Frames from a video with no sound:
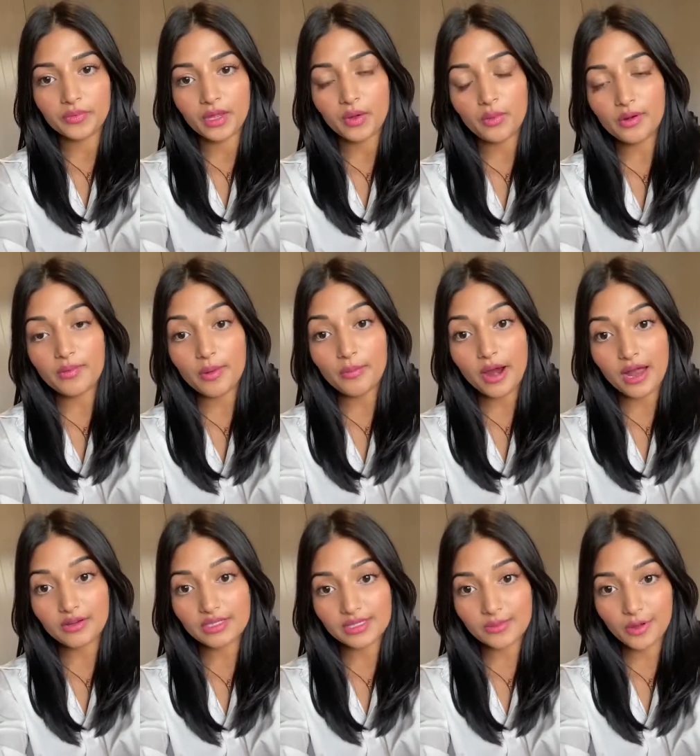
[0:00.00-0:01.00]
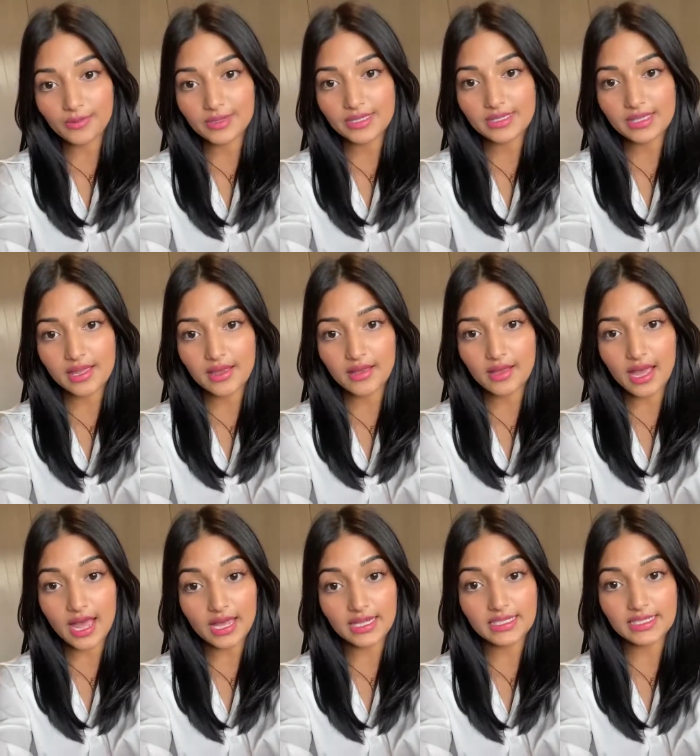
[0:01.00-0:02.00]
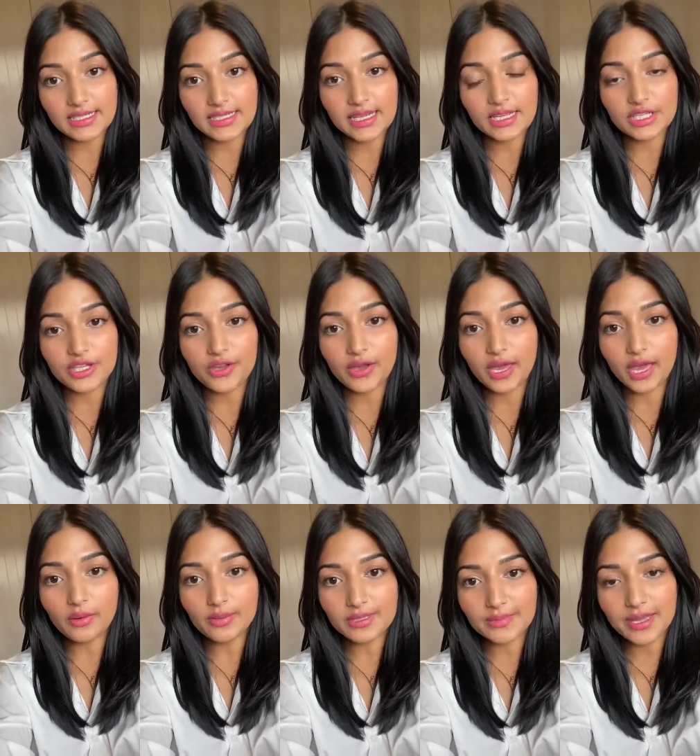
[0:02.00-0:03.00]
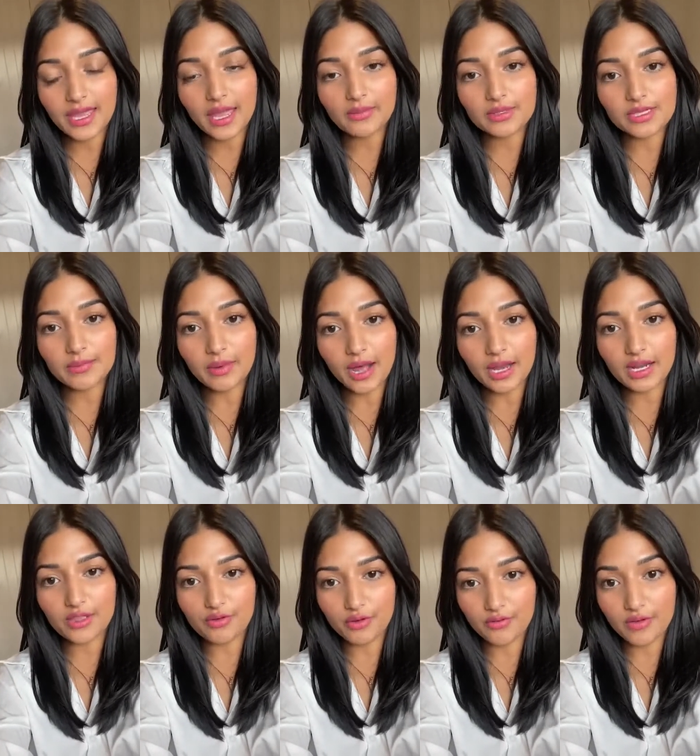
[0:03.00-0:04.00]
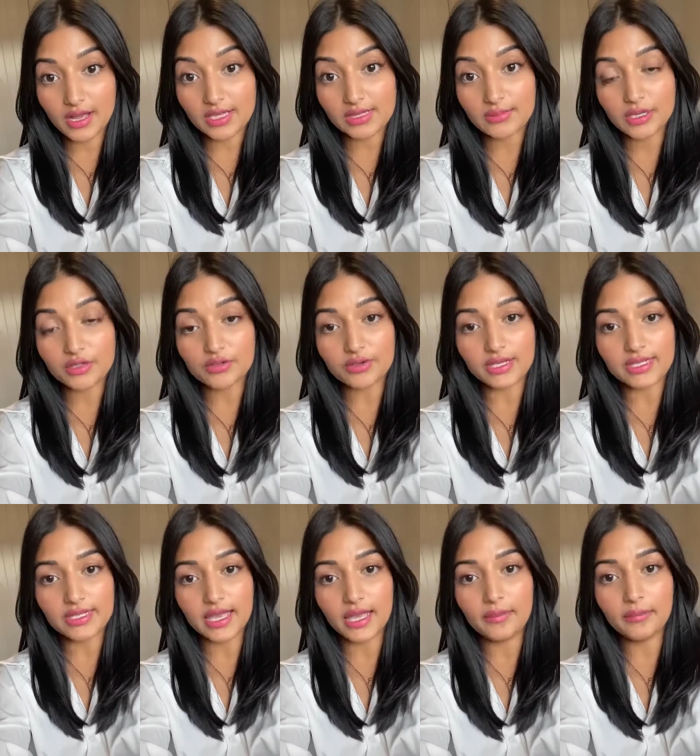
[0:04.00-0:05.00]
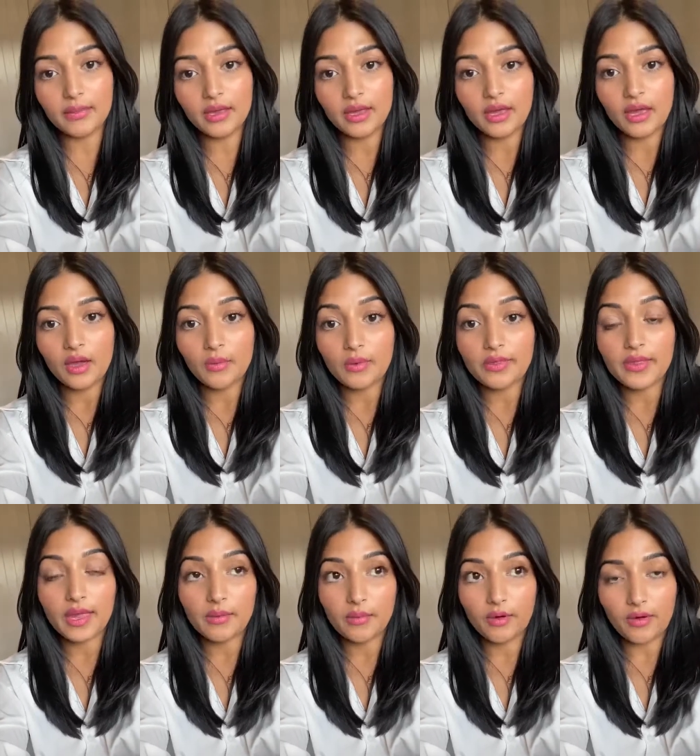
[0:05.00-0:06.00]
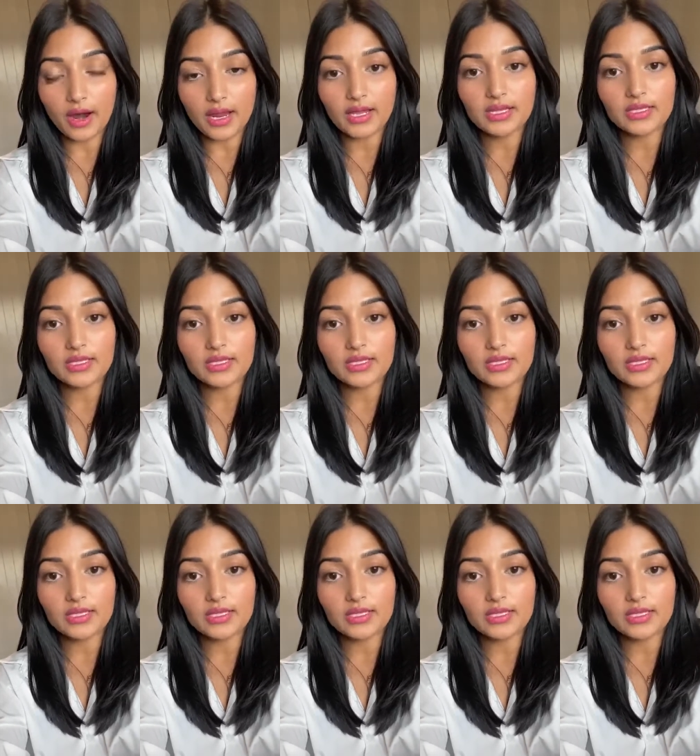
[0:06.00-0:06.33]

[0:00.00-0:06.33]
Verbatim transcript: One of my proudest moments uh, at NTT DATA UK was being able to pilot the reverse mentoring scheme with Kim Gray.